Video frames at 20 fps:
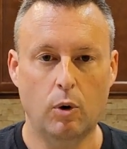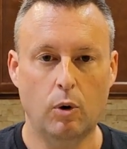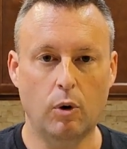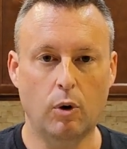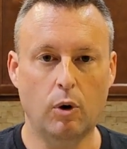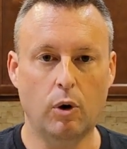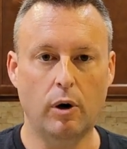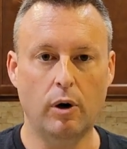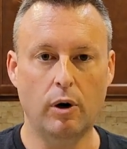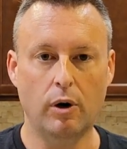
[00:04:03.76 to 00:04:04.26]

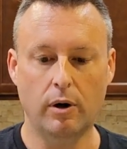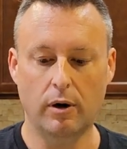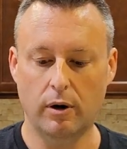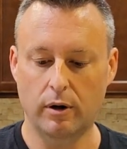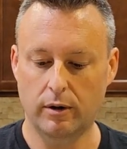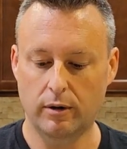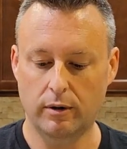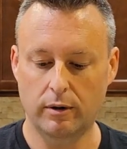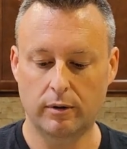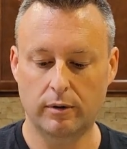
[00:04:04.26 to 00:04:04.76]
Whew.
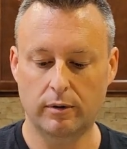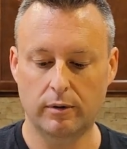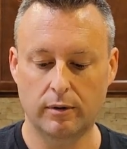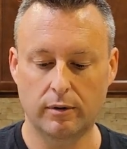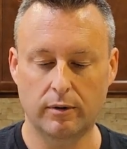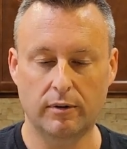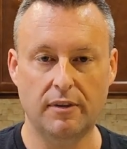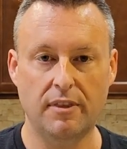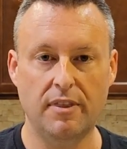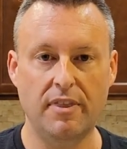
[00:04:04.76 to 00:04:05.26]

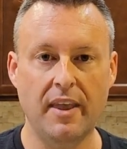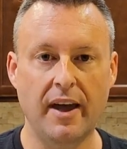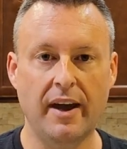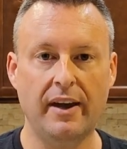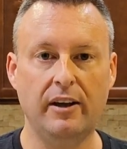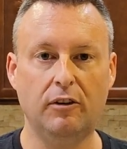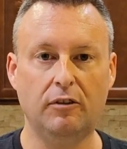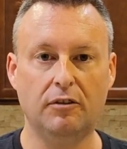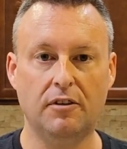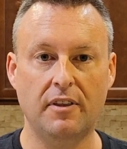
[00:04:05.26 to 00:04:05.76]

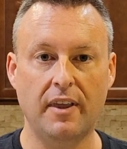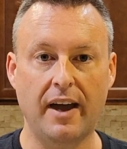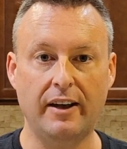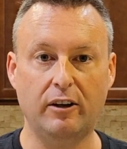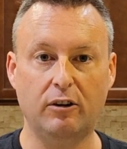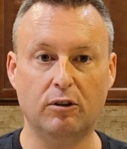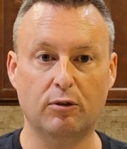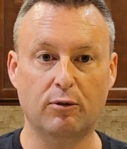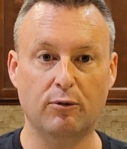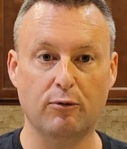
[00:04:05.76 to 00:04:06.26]
Nice,
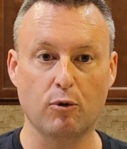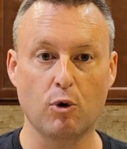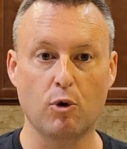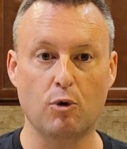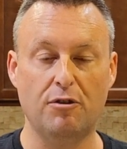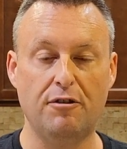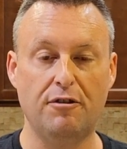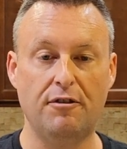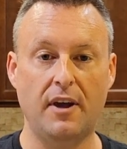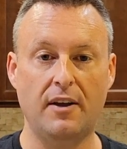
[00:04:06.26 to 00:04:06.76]
nice
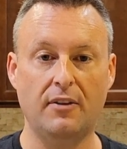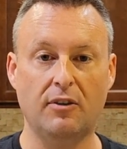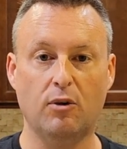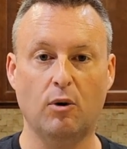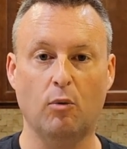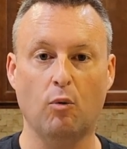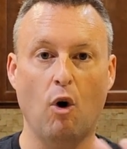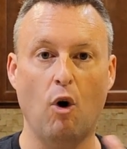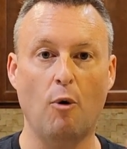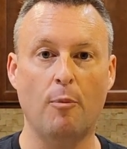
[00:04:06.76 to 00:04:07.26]
fruit scent
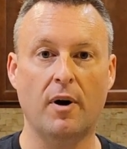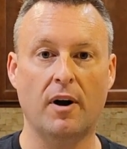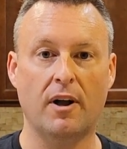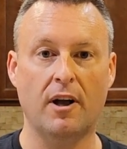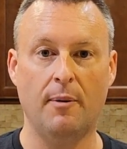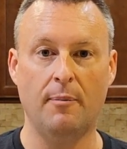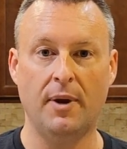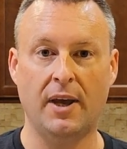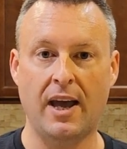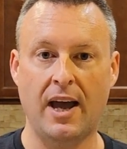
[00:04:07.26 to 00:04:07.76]
aroma
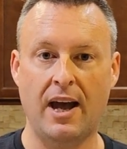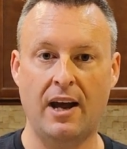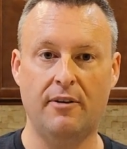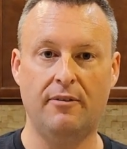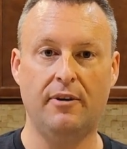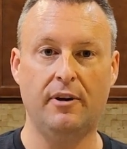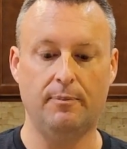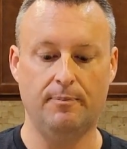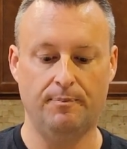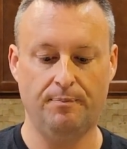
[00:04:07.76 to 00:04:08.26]
coming out
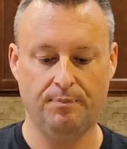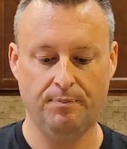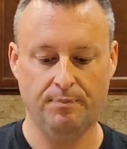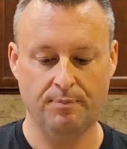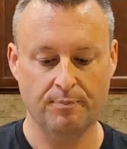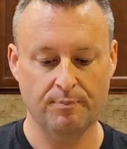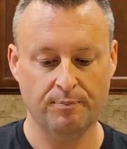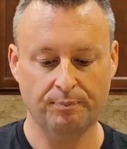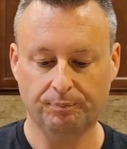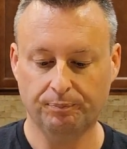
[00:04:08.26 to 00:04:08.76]
of it.
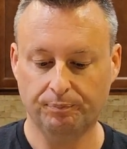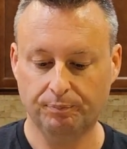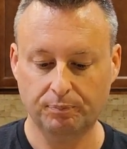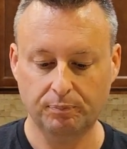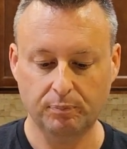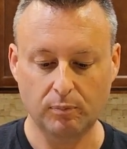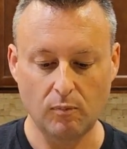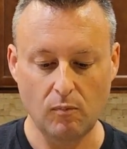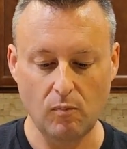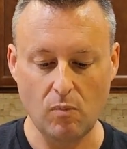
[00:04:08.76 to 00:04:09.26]

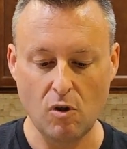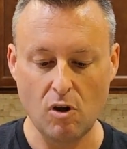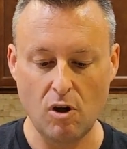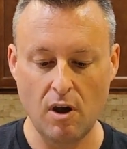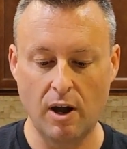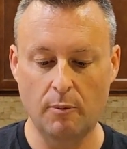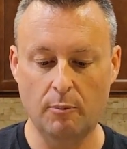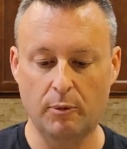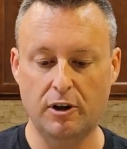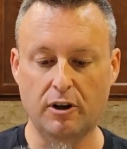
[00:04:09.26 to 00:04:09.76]

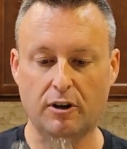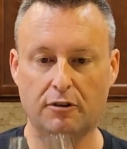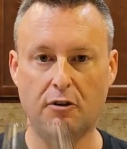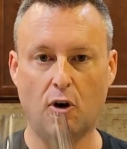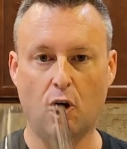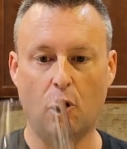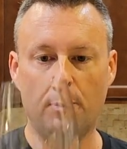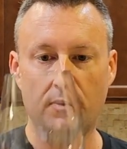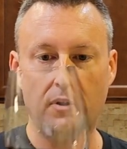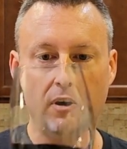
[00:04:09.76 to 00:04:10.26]
And we just
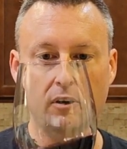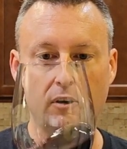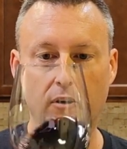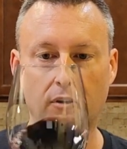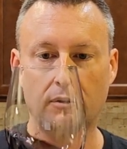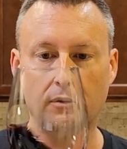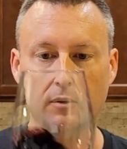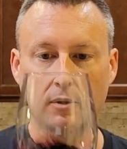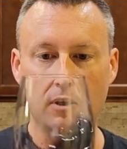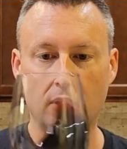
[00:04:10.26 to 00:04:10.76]
opened it. I'm
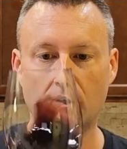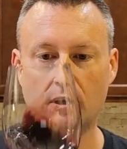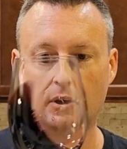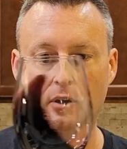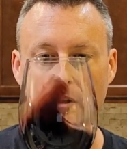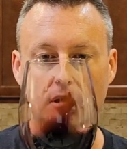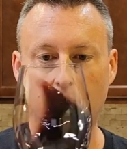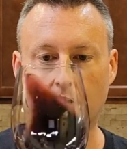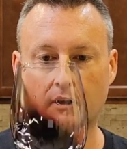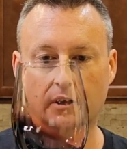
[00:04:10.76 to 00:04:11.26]
gonna
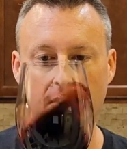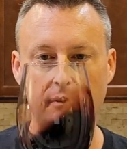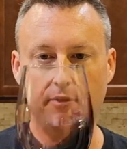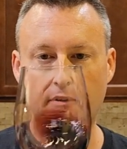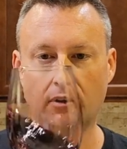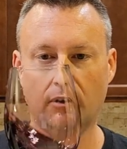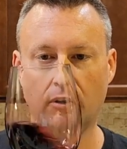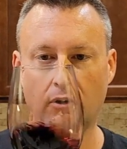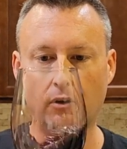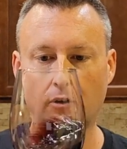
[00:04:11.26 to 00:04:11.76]
give
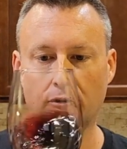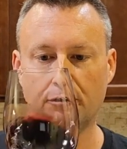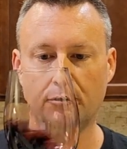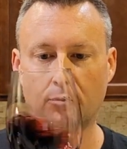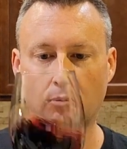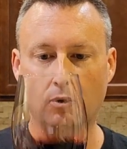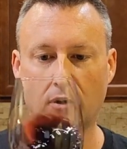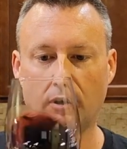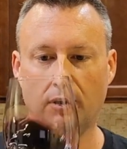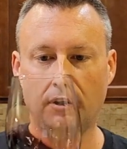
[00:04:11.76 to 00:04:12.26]
it a little
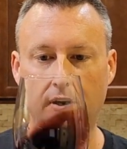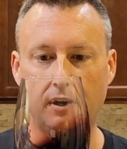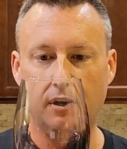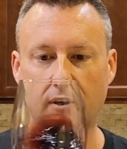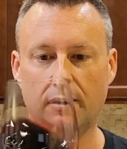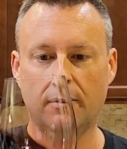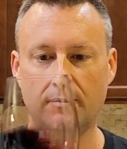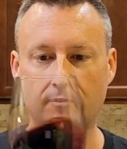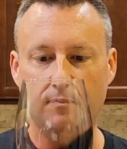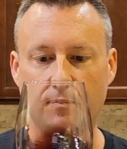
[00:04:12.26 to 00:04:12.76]
swirl
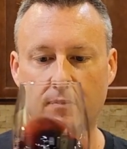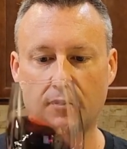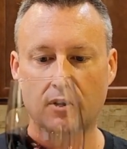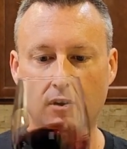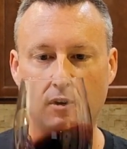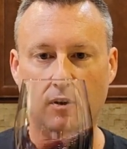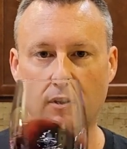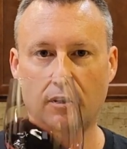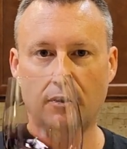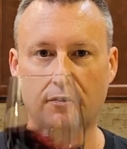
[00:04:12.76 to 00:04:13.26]
here.
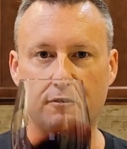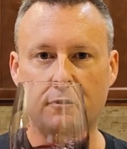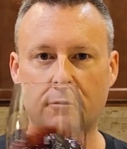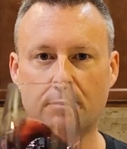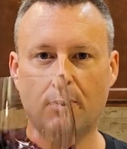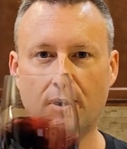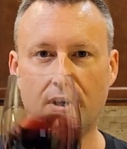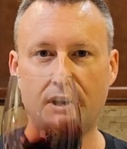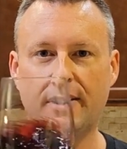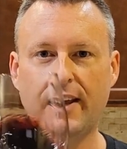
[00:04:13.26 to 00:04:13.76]
Well, this is
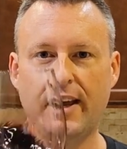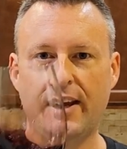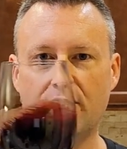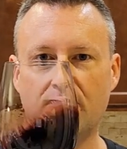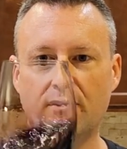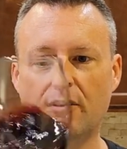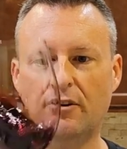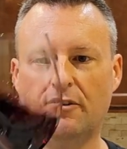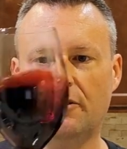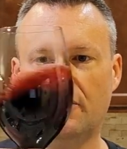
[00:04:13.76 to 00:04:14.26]
pretty
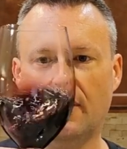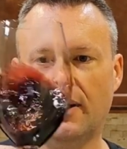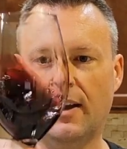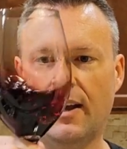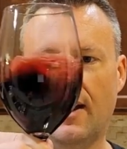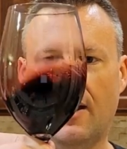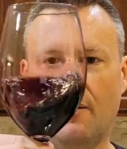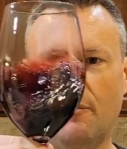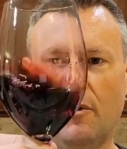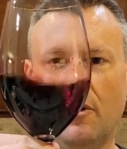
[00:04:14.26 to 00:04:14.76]
dangerous on
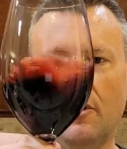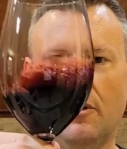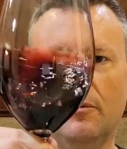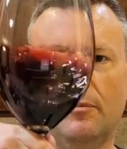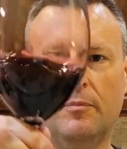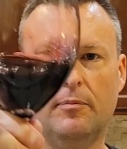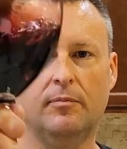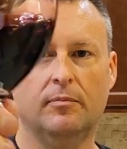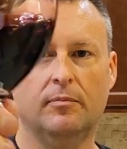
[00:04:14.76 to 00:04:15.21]
camera.